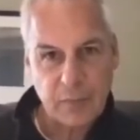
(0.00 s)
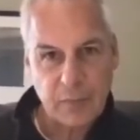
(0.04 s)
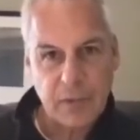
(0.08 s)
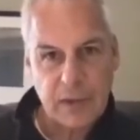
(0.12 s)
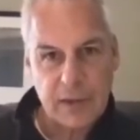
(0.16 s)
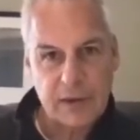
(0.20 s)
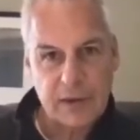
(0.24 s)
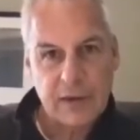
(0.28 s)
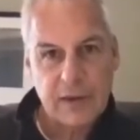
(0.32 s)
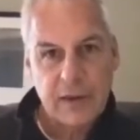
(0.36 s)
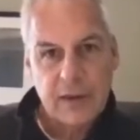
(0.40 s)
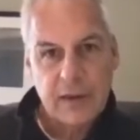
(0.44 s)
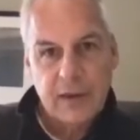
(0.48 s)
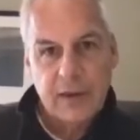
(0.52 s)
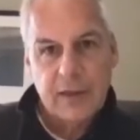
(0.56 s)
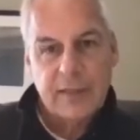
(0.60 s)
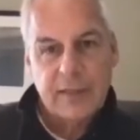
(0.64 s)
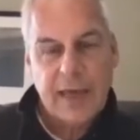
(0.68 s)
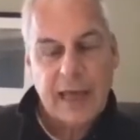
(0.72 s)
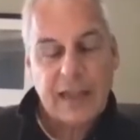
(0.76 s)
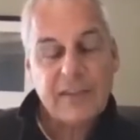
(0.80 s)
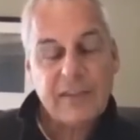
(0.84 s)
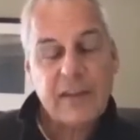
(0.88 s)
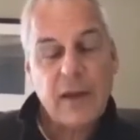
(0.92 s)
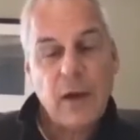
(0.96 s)
But
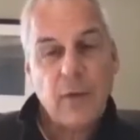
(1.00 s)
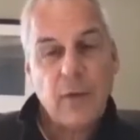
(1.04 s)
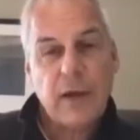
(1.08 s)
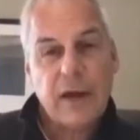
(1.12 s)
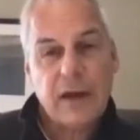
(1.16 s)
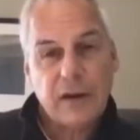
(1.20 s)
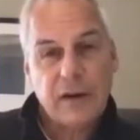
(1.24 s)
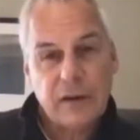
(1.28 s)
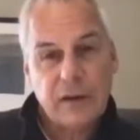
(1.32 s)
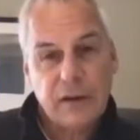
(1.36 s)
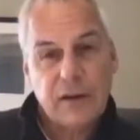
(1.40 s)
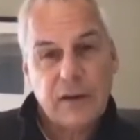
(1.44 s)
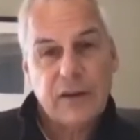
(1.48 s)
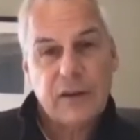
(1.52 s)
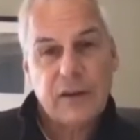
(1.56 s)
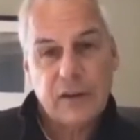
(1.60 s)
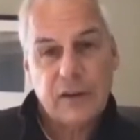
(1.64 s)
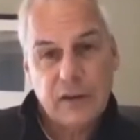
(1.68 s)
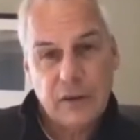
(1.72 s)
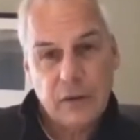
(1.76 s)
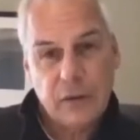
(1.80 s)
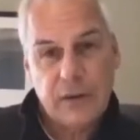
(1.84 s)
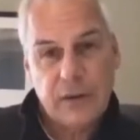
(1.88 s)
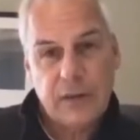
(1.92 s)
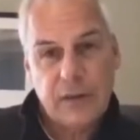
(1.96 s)
that's how I learned to
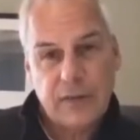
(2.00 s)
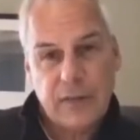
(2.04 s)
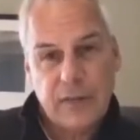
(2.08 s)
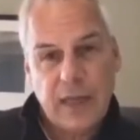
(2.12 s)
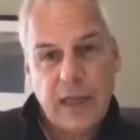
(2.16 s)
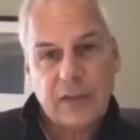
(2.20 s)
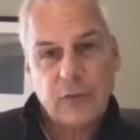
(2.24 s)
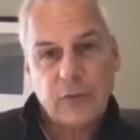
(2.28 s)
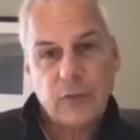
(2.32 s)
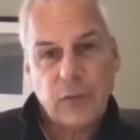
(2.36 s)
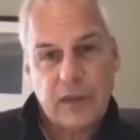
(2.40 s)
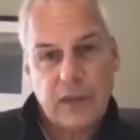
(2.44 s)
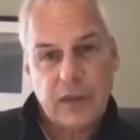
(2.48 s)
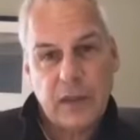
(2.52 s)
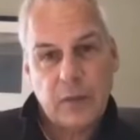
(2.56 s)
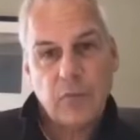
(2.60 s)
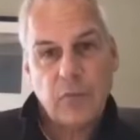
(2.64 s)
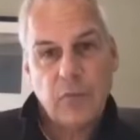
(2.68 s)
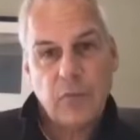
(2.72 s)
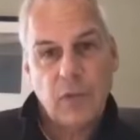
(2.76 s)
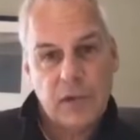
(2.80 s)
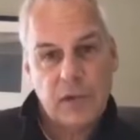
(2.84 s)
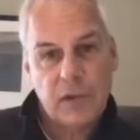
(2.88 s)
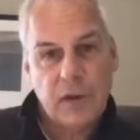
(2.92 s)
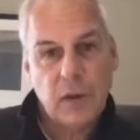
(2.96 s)
do it. And that's what,
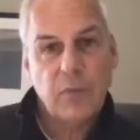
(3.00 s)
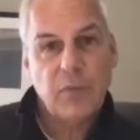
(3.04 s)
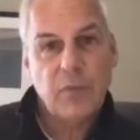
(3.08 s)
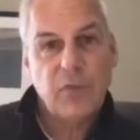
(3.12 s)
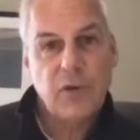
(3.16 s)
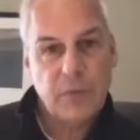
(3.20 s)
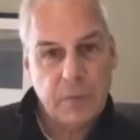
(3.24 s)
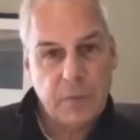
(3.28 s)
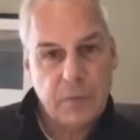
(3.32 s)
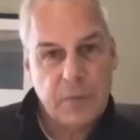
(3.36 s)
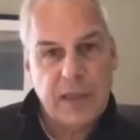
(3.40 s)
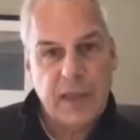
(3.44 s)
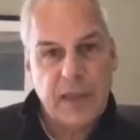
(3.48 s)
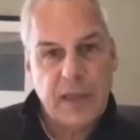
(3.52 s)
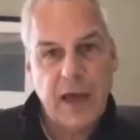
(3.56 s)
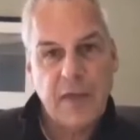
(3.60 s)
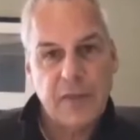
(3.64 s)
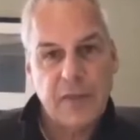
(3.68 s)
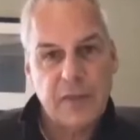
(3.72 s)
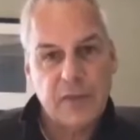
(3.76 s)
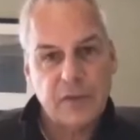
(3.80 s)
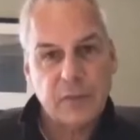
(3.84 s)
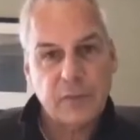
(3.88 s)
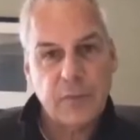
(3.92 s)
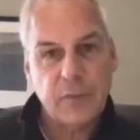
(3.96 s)
put me on
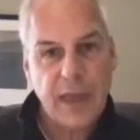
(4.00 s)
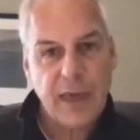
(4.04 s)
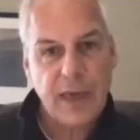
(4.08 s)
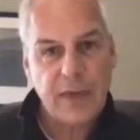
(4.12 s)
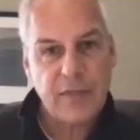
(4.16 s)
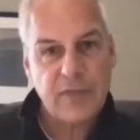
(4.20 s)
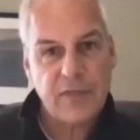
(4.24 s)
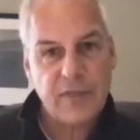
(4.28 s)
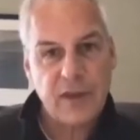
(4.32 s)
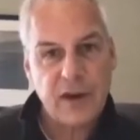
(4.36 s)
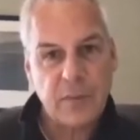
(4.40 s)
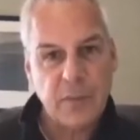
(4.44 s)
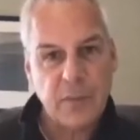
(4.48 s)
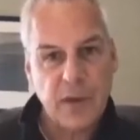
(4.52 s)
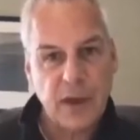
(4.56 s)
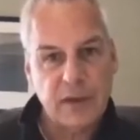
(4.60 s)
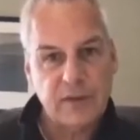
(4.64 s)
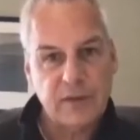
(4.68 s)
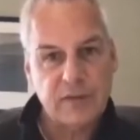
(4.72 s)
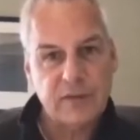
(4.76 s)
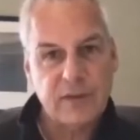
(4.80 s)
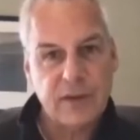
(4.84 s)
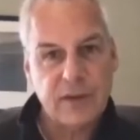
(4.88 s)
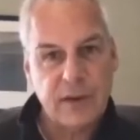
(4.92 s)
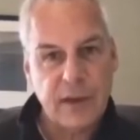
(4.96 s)
this path that I'm
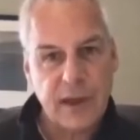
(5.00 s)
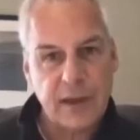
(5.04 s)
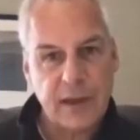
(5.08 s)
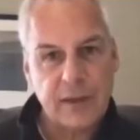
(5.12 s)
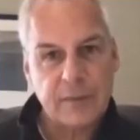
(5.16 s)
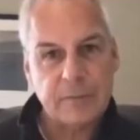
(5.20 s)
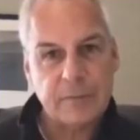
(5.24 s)
on today.